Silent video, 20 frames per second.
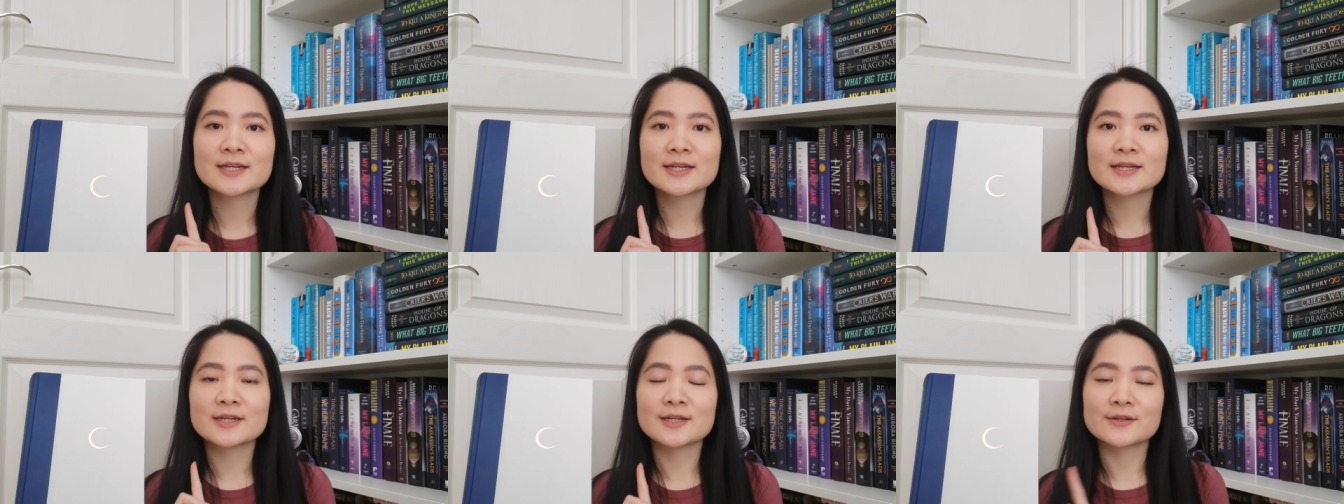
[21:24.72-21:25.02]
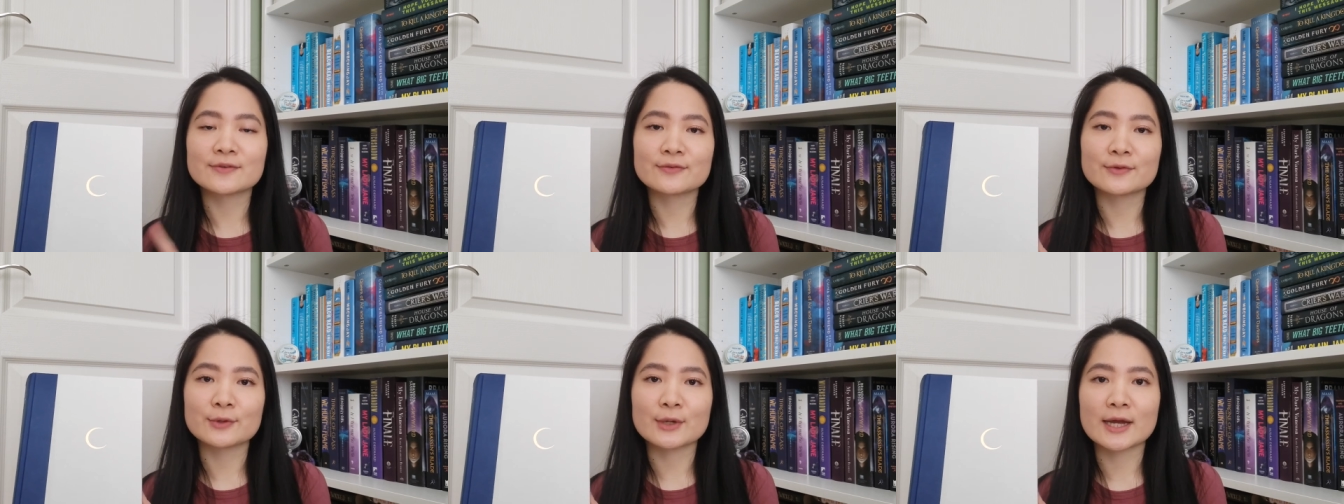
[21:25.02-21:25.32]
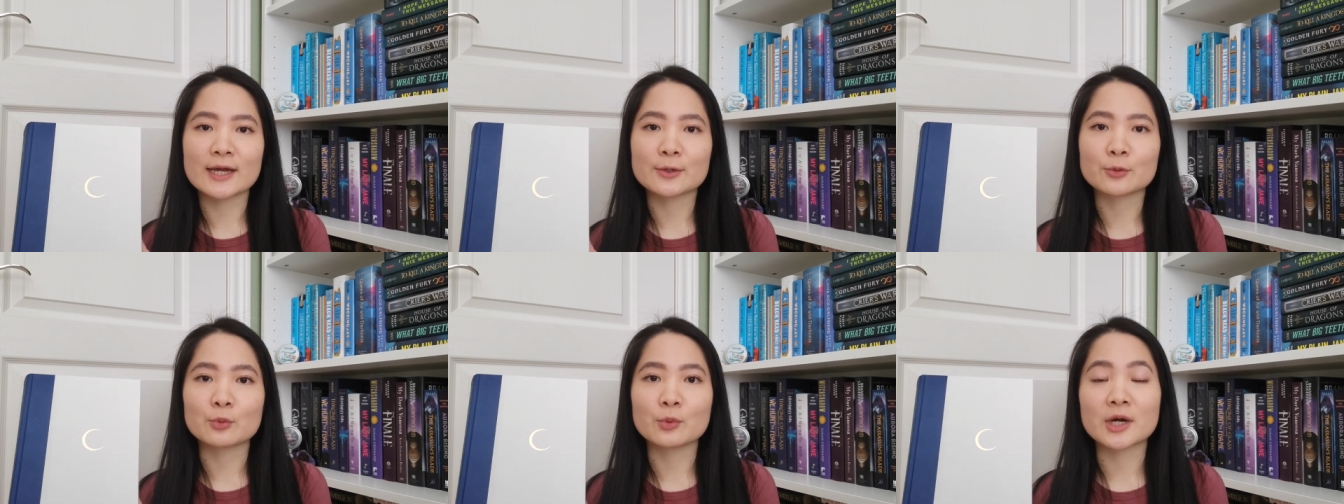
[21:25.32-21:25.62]
if you
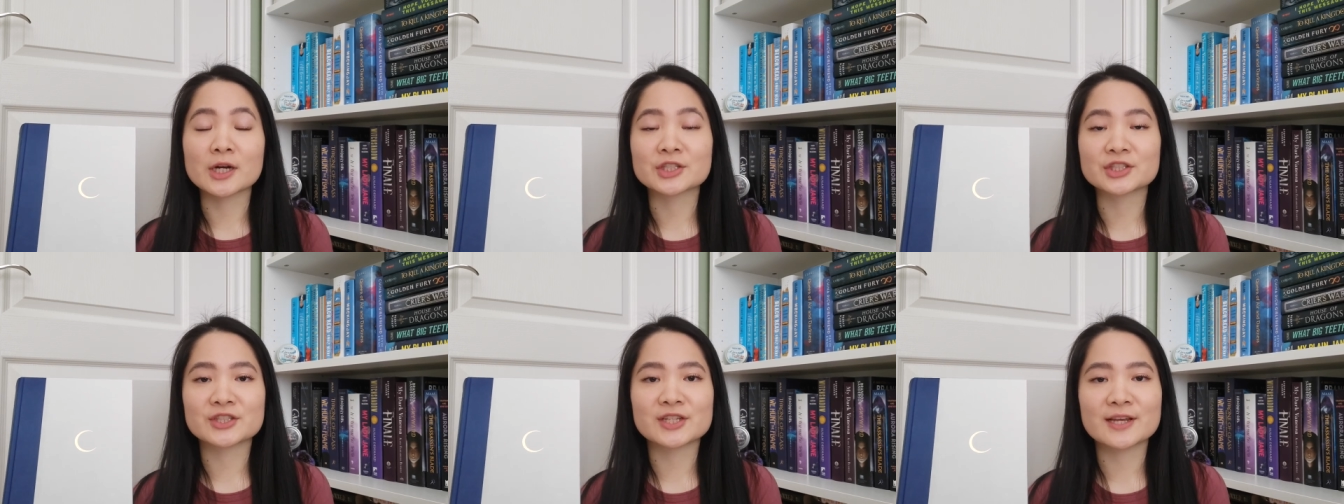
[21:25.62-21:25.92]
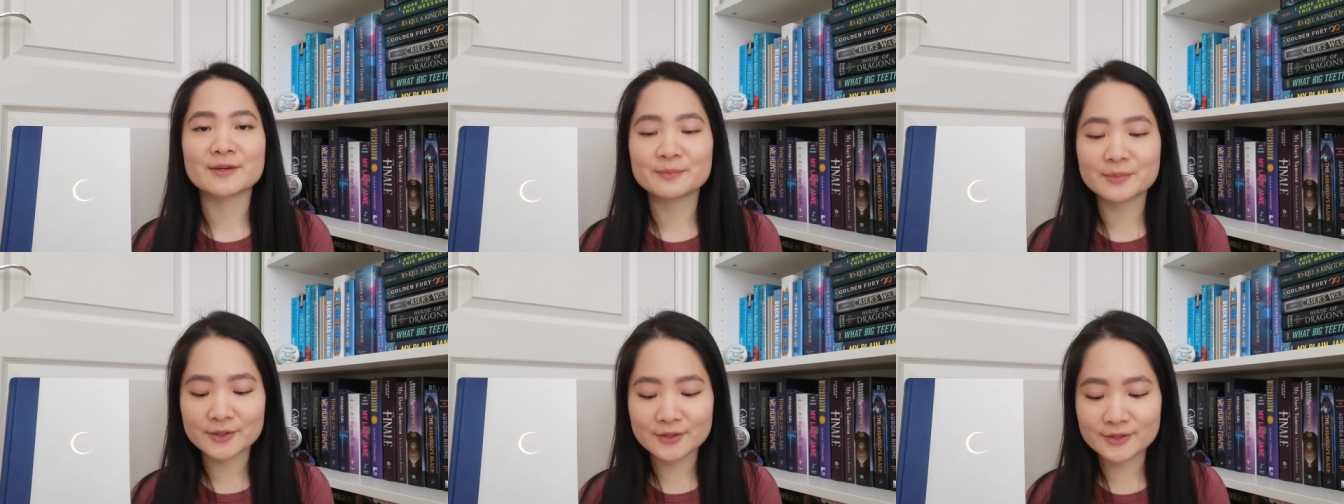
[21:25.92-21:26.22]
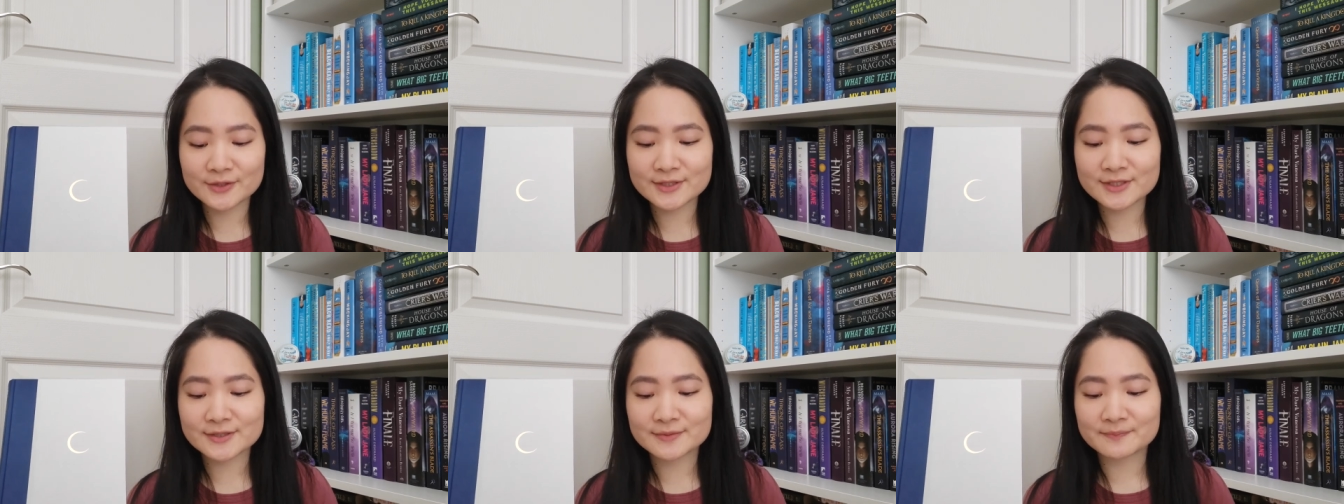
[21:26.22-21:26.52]
had watched that
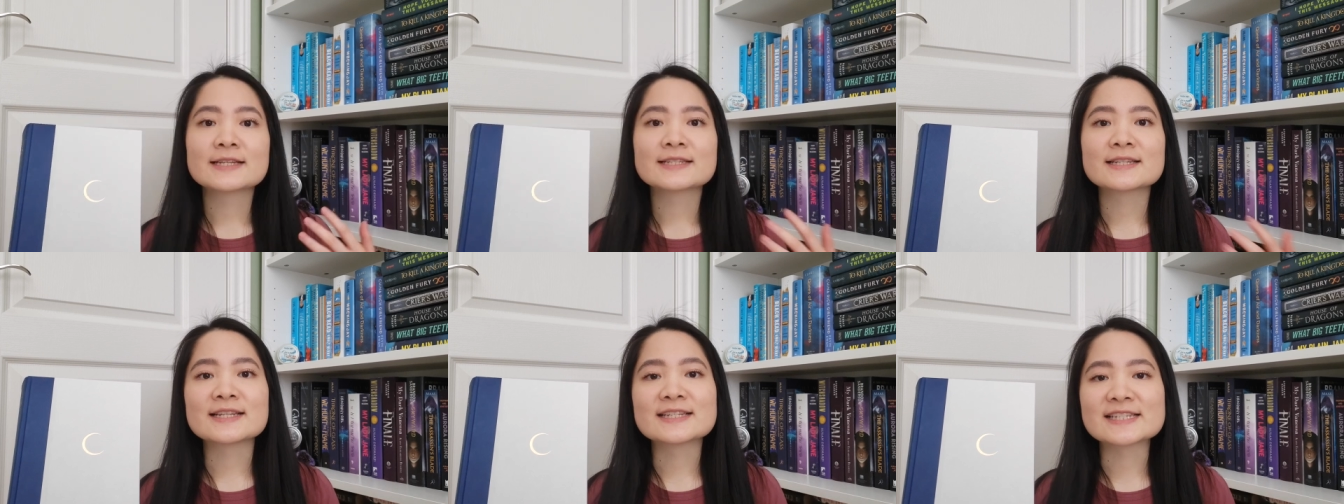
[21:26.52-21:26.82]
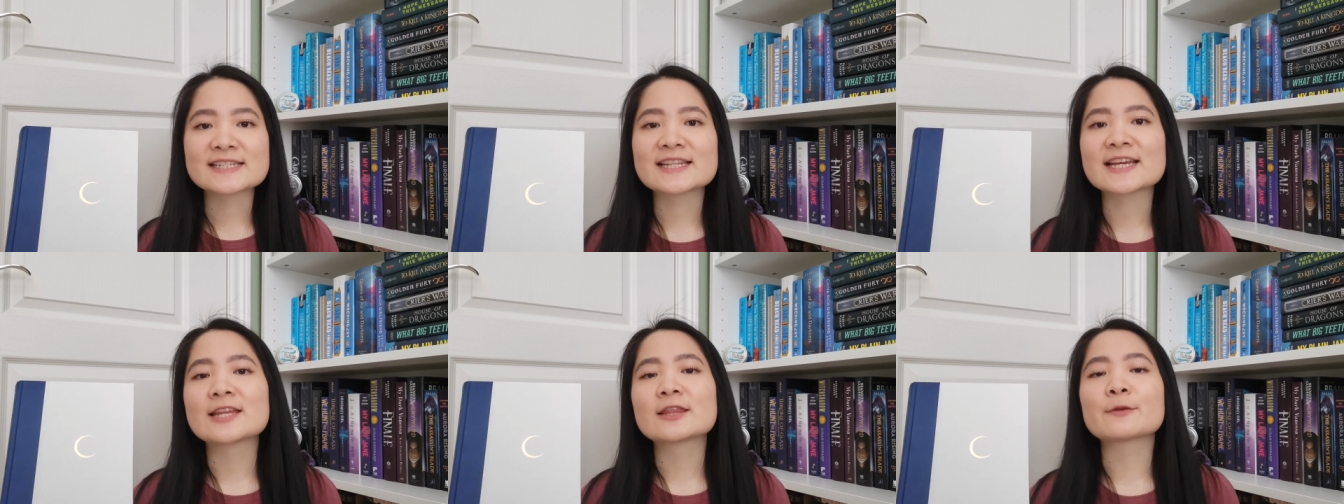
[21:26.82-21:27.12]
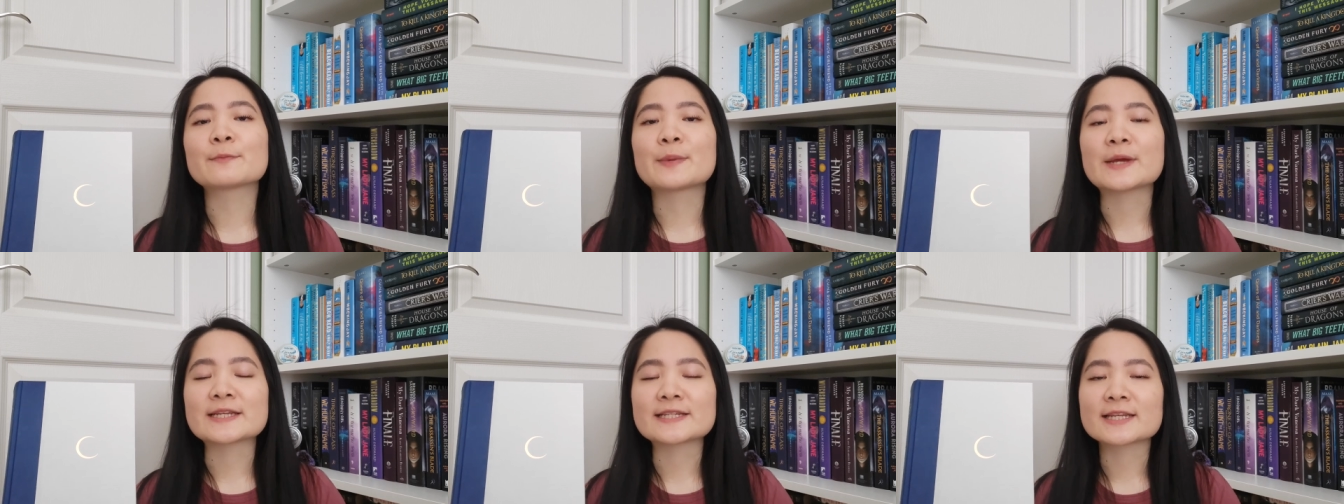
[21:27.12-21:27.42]
part. Since then,
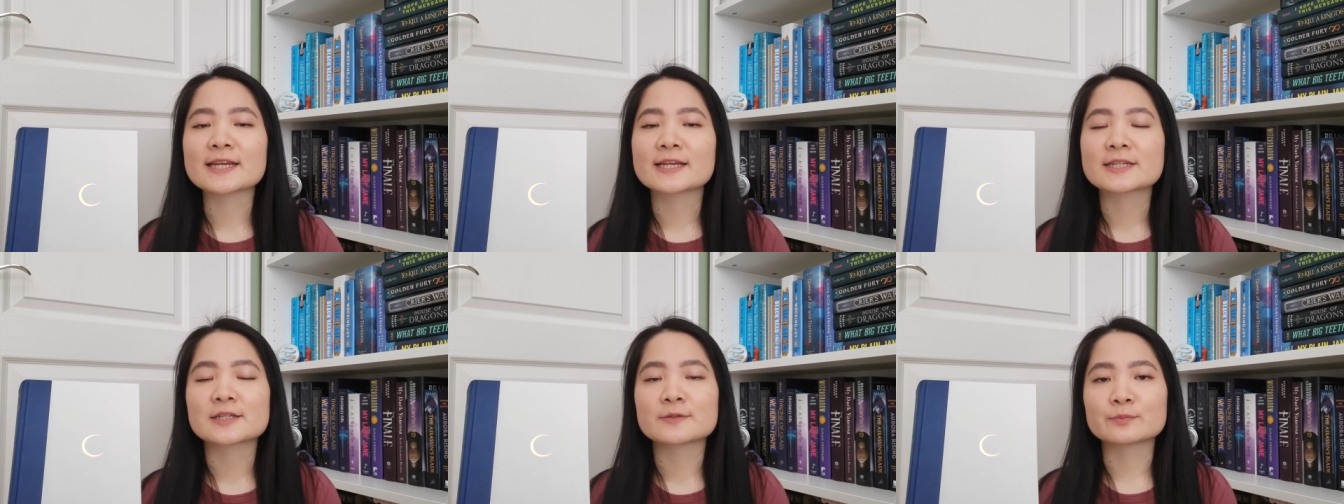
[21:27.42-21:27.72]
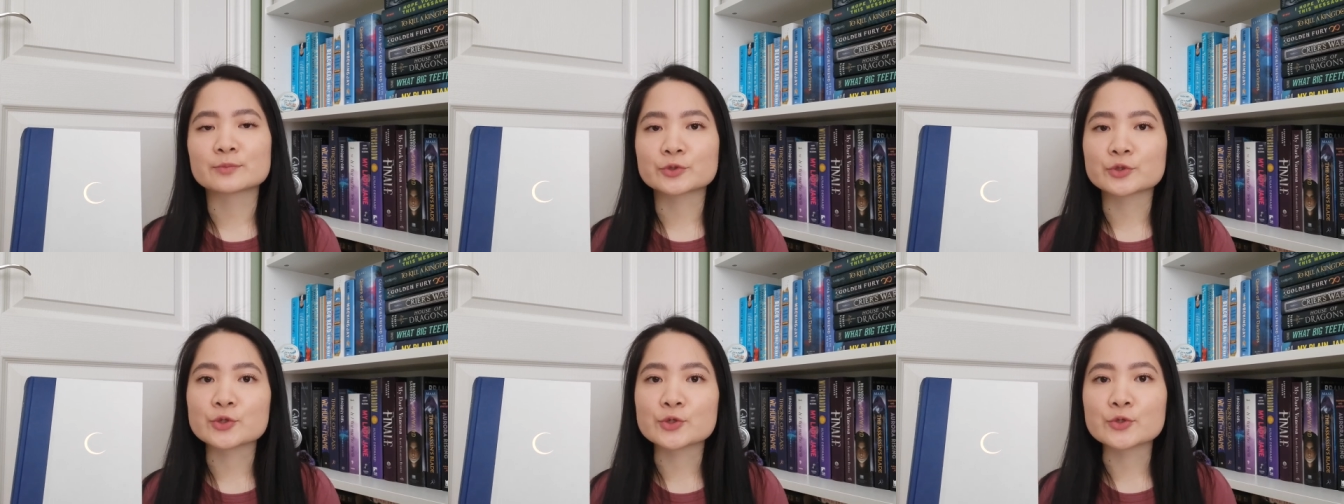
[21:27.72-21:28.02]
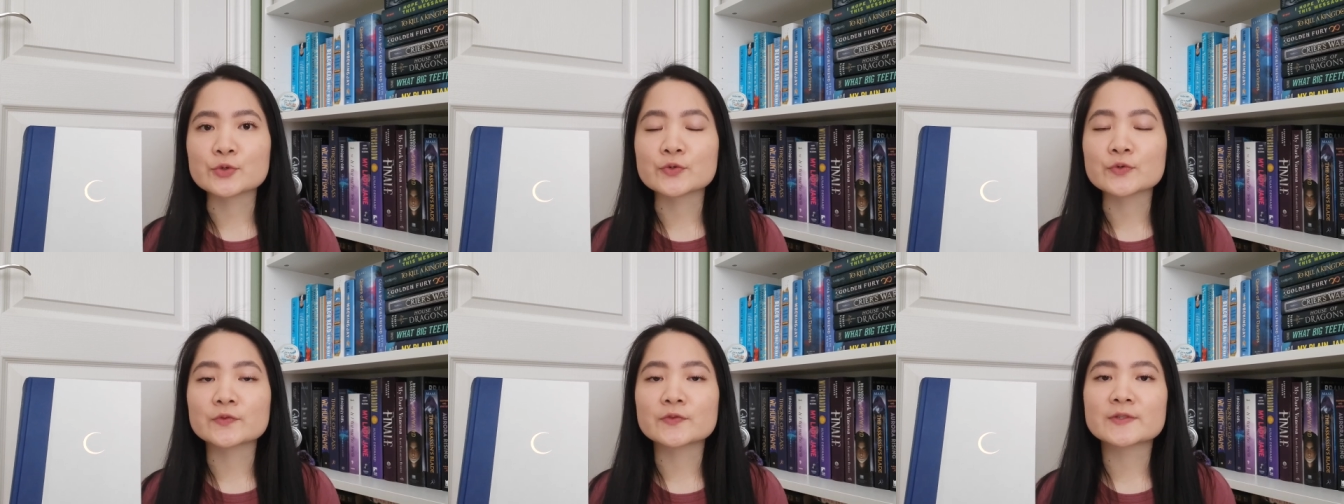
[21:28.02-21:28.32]
the pacing has
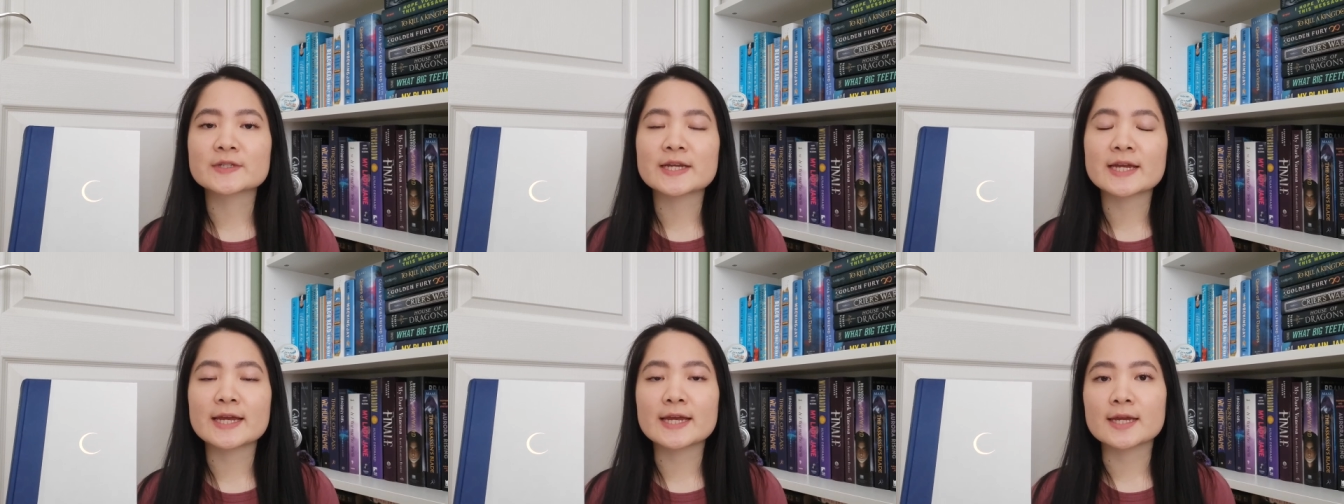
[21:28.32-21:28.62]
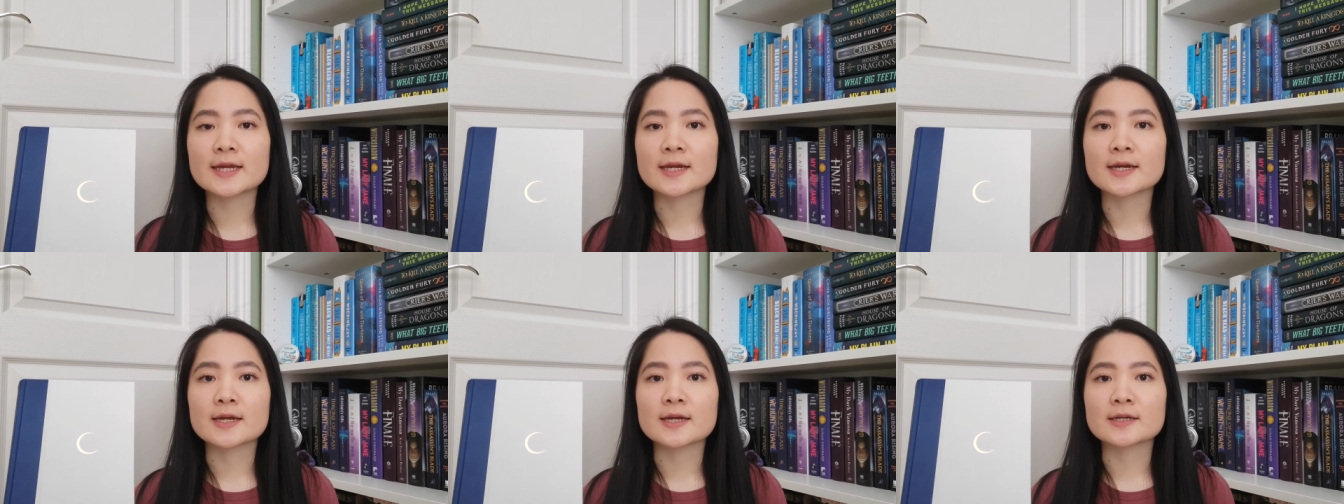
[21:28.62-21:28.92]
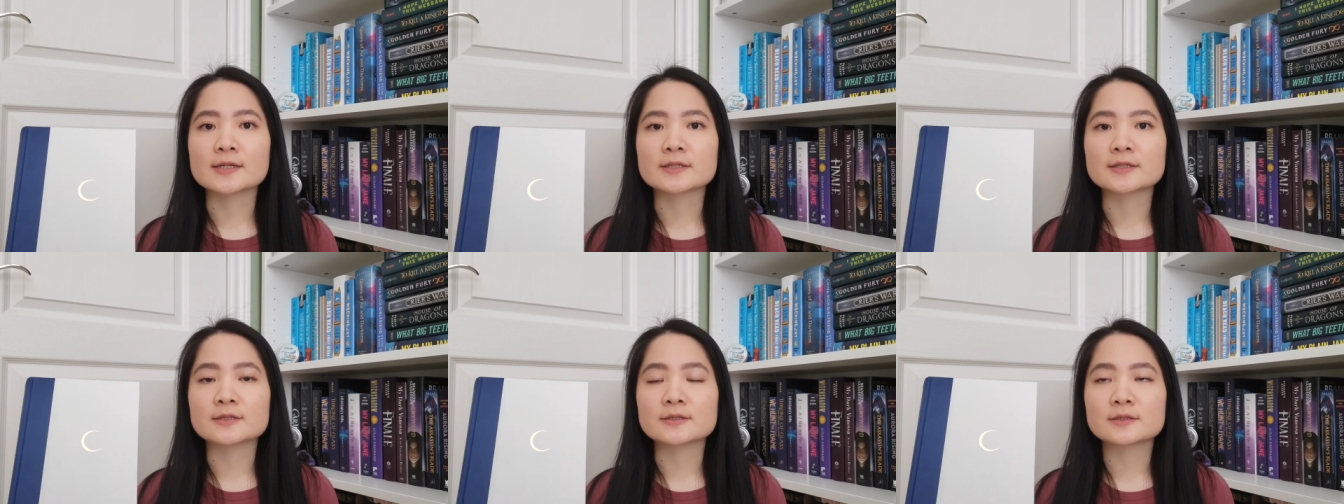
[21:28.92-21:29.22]
improved
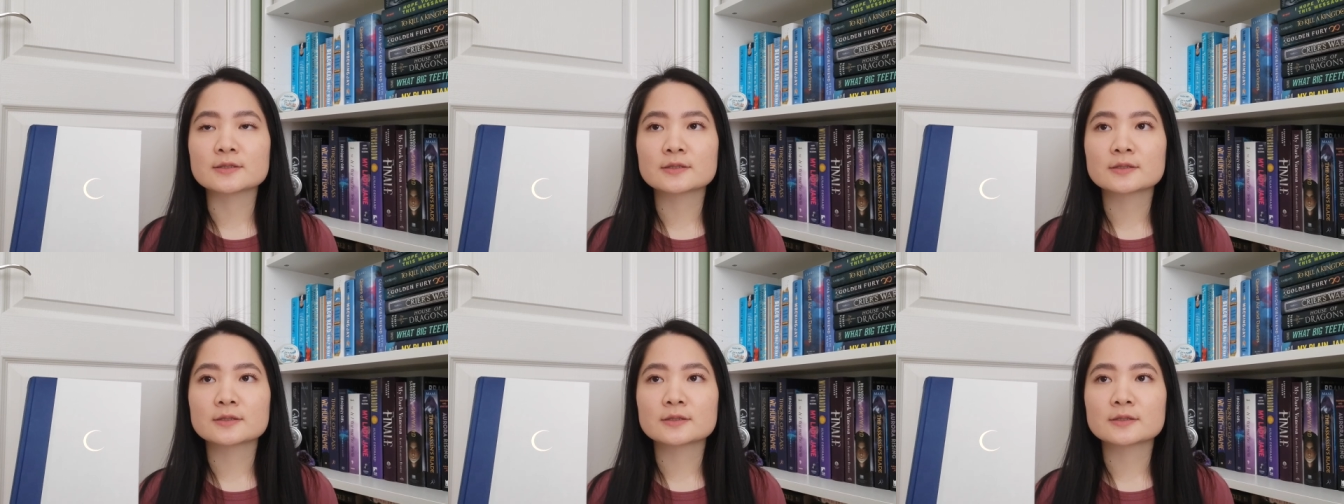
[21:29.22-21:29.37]
and uh,